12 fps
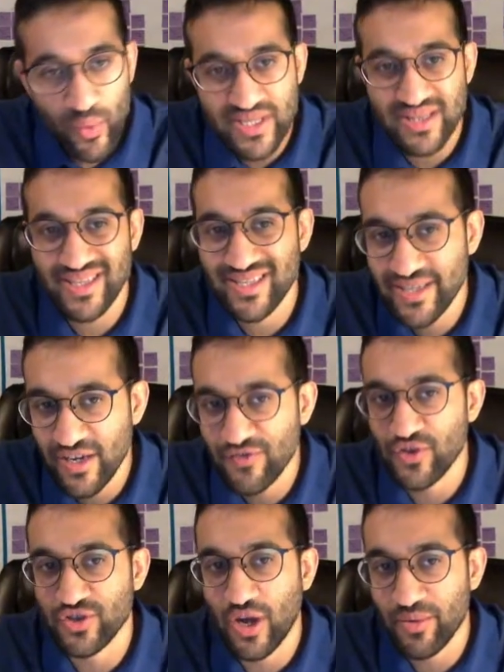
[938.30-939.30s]
listening for
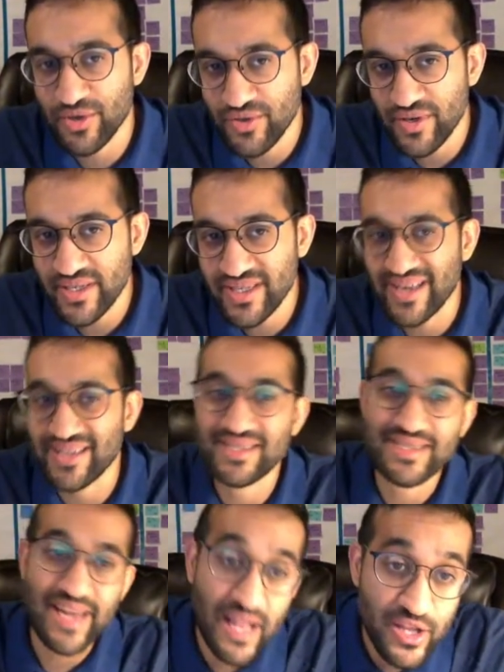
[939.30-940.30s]
those opportunities, and it's
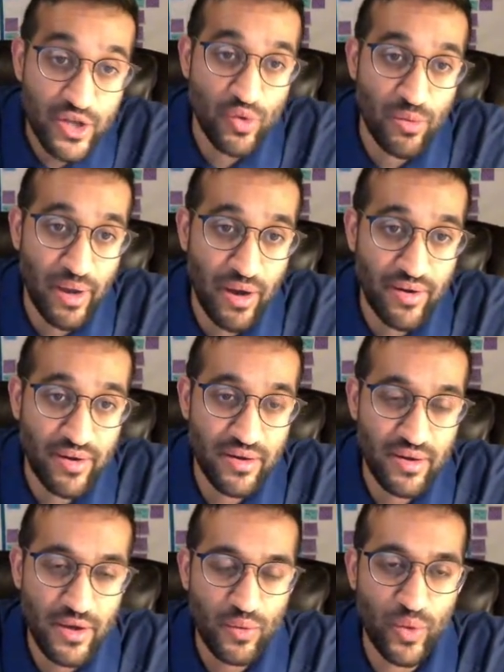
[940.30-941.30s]
telling you about it
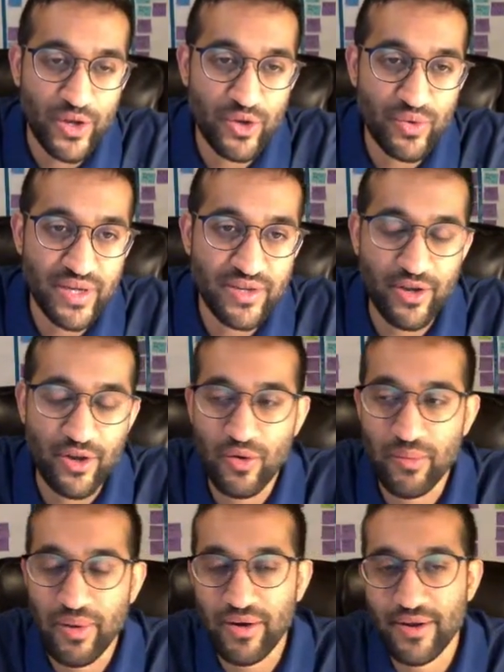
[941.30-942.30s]
when you need to know
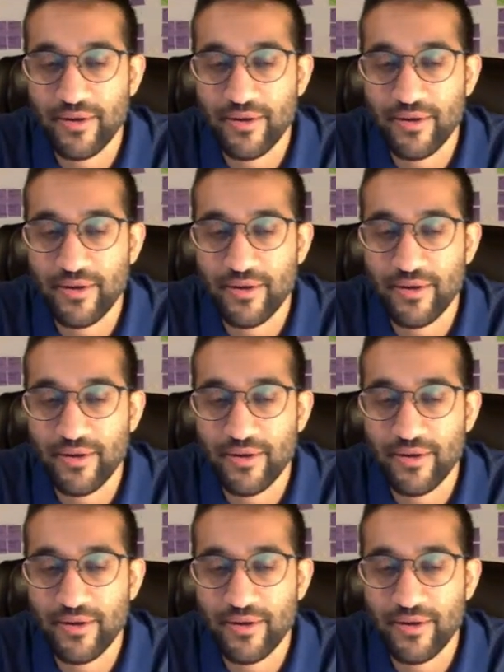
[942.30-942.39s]
about it.